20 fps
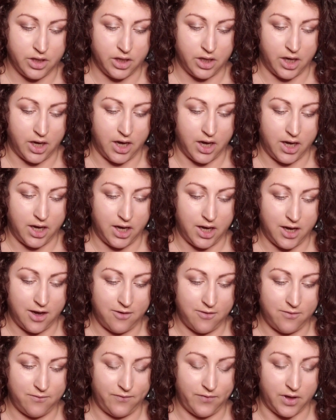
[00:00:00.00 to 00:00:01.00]
I
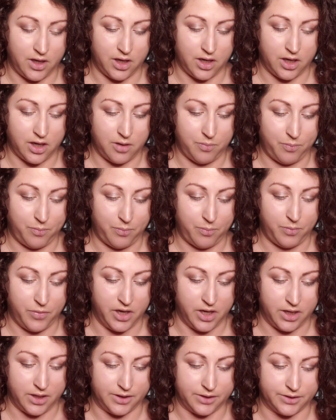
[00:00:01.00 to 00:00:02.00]
have a
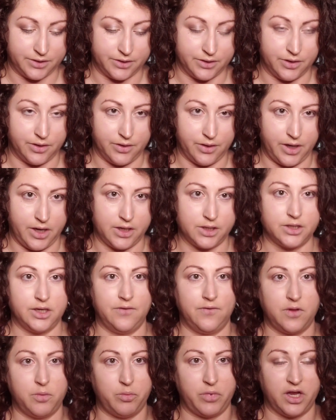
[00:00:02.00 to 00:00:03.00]
pencil. I actually
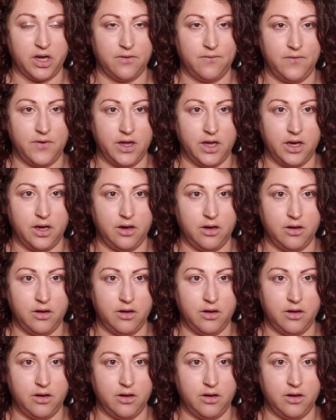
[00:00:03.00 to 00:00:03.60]
have the Benefit